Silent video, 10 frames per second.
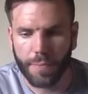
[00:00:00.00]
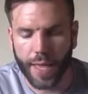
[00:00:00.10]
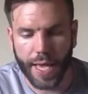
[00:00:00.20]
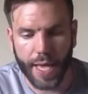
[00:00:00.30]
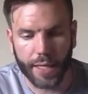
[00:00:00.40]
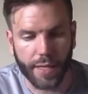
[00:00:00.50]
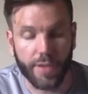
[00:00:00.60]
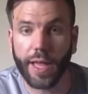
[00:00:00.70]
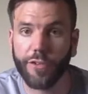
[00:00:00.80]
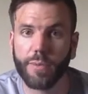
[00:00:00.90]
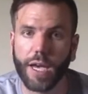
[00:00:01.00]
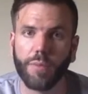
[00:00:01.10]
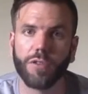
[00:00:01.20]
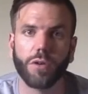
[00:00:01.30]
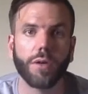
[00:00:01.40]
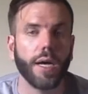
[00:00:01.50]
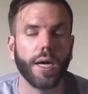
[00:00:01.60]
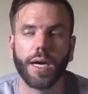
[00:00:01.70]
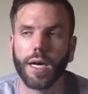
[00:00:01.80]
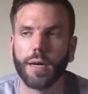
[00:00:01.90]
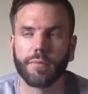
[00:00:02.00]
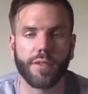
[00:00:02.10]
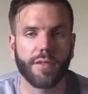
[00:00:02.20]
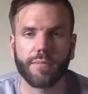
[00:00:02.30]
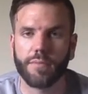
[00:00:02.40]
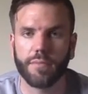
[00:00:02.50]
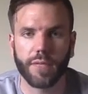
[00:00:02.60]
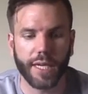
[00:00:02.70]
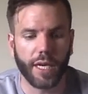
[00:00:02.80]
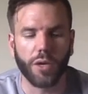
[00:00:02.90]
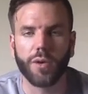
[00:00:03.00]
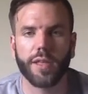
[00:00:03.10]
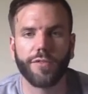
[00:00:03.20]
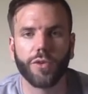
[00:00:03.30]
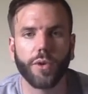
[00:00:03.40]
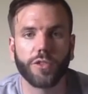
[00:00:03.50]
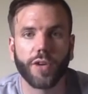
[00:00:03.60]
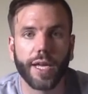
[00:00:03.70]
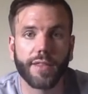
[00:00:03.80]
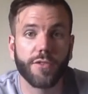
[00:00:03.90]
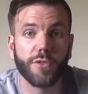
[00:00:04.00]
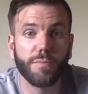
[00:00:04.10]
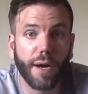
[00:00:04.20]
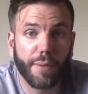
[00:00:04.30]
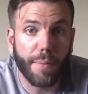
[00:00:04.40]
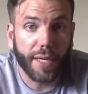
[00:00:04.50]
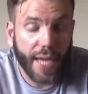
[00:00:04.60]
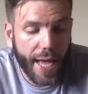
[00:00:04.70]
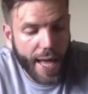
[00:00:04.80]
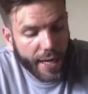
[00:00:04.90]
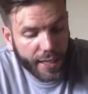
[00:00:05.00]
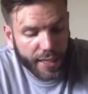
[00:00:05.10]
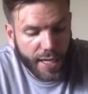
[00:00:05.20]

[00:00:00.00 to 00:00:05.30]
And so that should be helpful. If you are trying to pump up a kayak,